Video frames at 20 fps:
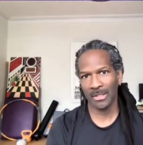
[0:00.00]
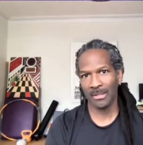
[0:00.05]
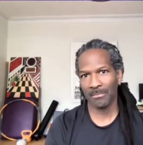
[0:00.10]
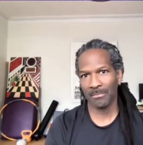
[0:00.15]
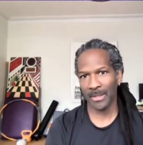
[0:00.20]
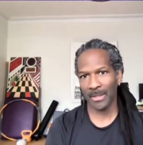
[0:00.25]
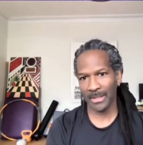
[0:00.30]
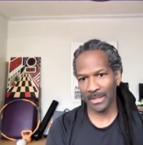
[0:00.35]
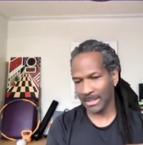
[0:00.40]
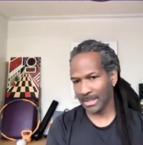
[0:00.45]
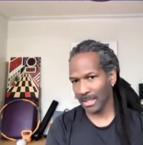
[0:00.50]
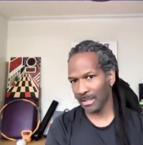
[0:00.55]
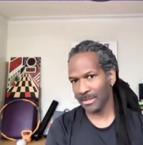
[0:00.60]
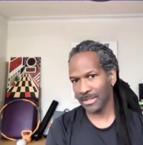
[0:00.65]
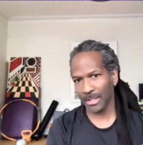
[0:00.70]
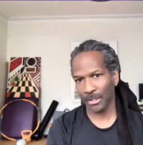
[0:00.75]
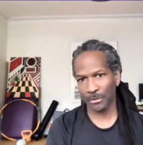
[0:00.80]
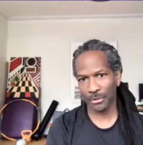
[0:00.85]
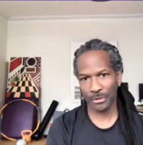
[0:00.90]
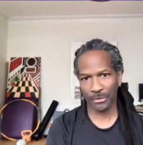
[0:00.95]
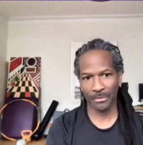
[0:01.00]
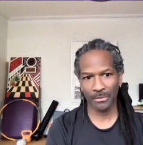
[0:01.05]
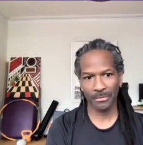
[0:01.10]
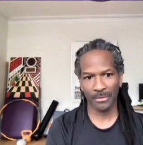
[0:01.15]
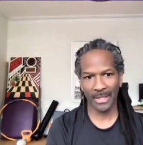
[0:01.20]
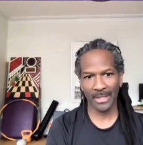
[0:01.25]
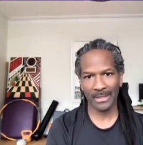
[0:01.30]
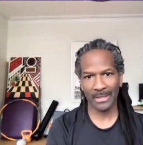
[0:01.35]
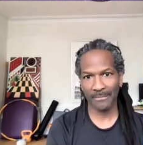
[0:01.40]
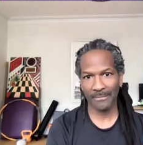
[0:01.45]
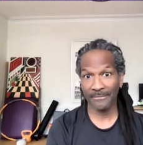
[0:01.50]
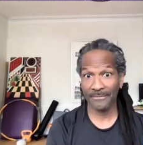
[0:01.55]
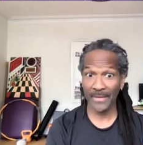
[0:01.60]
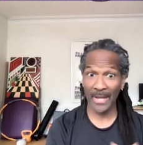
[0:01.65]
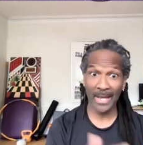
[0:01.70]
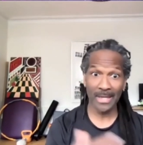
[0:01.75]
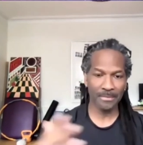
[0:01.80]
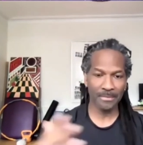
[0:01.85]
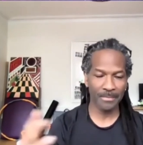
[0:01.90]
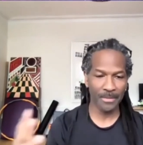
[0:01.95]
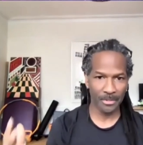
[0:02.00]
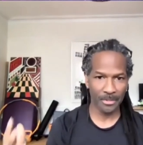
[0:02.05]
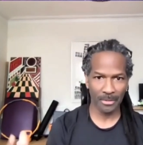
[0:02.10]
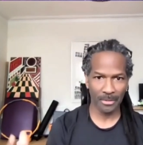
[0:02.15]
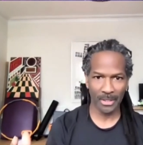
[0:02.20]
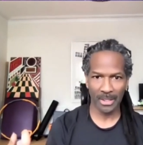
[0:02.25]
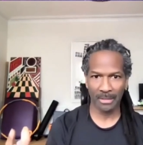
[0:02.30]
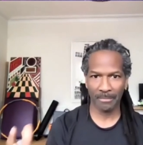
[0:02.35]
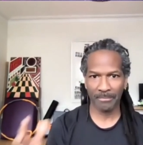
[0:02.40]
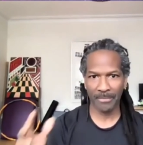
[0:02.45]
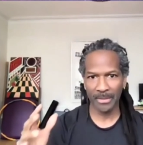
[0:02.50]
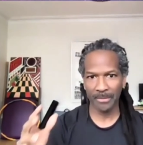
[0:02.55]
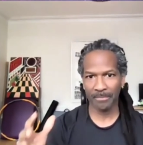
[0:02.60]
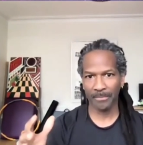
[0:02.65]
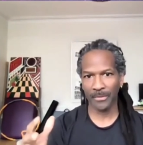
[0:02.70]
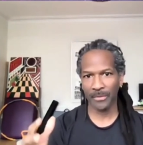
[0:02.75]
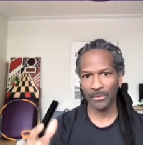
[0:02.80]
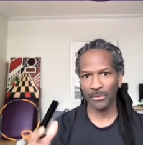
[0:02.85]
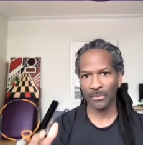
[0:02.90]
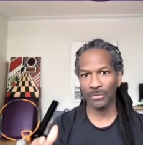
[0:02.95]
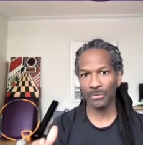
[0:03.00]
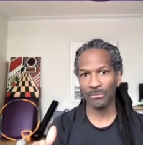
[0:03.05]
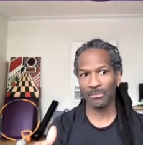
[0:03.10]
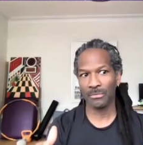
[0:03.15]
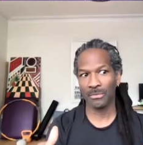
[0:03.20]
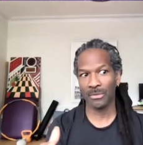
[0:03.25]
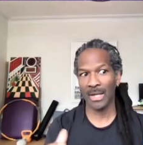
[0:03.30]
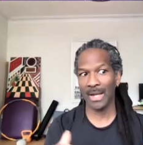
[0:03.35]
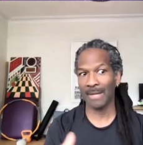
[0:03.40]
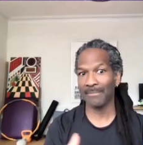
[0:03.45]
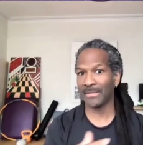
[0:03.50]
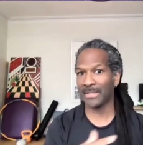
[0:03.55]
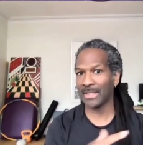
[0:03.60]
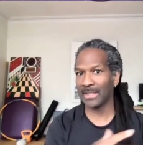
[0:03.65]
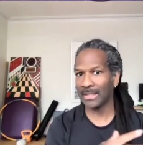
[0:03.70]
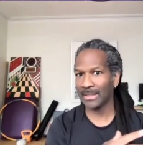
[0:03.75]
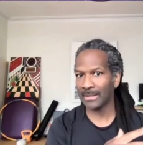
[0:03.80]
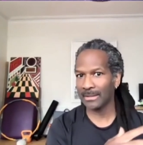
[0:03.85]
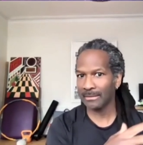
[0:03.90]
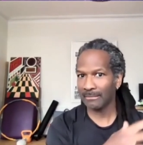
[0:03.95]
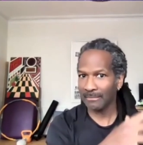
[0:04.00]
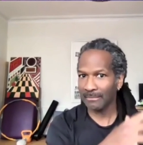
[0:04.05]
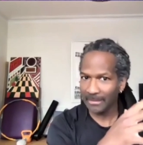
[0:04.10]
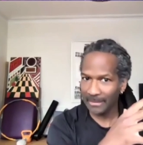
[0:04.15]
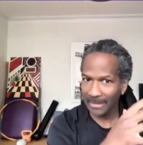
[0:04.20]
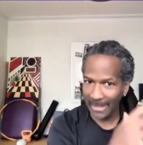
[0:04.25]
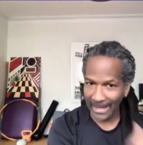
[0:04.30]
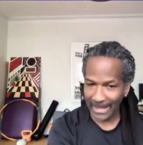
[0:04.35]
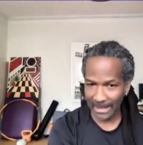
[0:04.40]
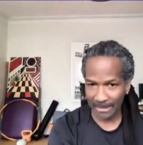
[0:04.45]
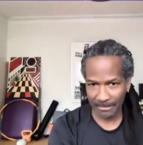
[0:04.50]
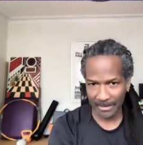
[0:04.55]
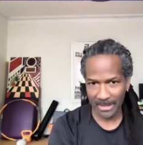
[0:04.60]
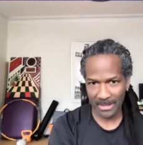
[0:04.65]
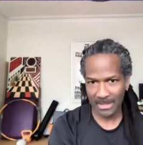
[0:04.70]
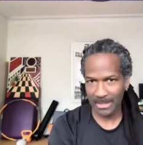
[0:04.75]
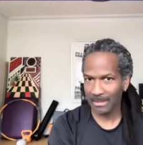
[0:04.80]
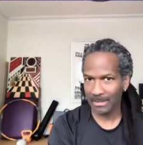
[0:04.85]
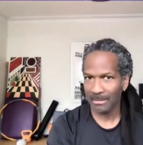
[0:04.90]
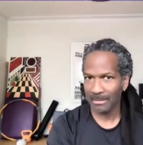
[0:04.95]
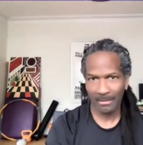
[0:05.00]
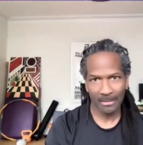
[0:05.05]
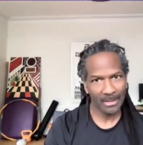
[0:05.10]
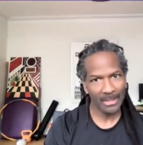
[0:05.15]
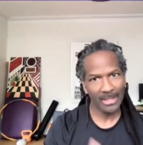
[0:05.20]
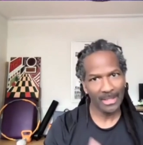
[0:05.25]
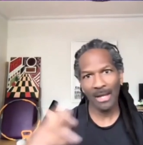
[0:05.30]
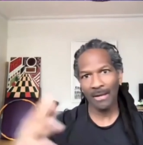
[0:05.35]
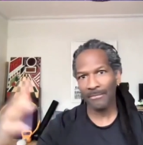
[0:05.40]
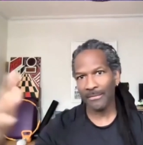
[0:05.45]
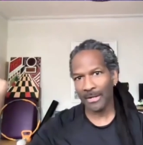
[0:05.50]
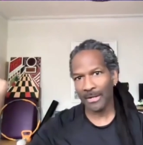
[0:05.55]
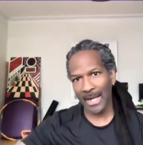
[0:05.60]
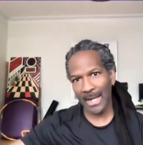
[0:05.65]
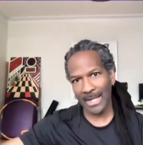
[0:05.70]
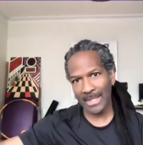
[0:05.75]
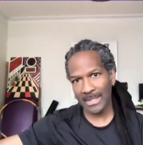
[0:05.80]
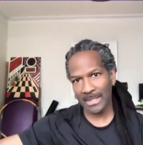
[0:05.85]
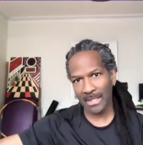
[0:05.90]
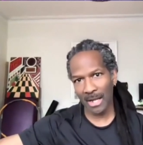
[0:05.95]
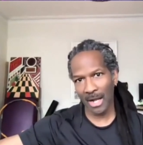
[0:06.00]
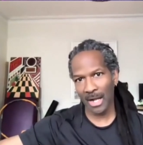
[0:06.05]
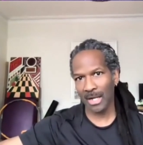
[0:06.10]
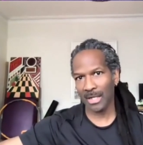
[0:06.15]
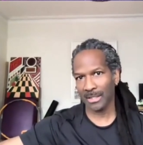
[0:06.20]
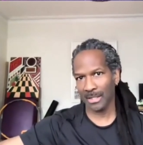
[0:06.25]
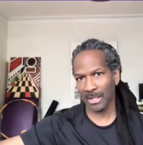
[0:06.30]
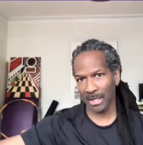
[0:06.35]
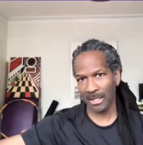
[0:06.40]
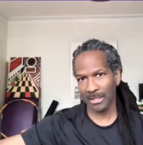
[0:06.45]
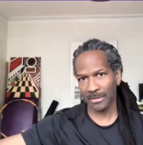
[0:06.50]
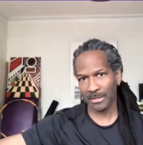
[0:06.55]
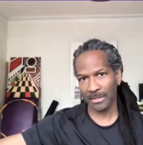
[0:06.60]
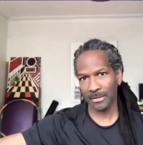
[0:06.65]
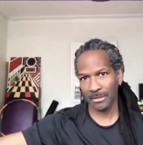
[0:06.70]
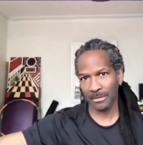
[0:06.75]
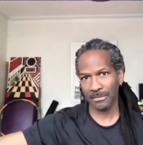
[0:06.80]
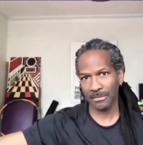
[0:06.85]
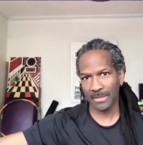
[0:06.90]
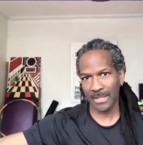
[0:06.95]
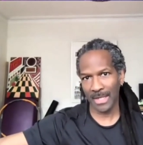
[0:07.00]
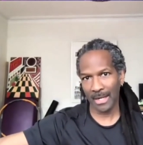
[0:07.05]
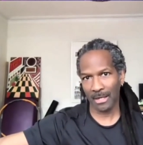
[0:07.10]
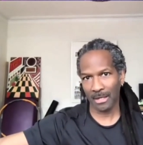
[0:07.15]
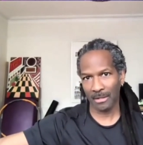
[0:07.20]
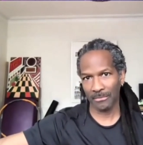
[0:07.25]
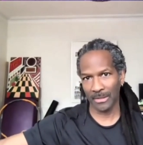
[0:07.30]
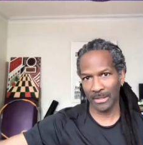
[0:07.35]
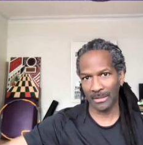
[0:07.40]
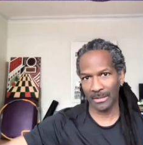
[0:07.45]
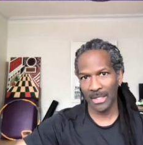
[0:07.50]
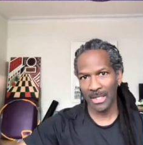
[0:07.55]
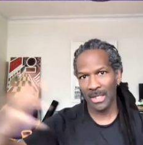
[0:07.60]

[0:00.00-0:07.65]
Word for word: But it's also true that the vast majority of people who have done cannabis never has gone on to use heroin.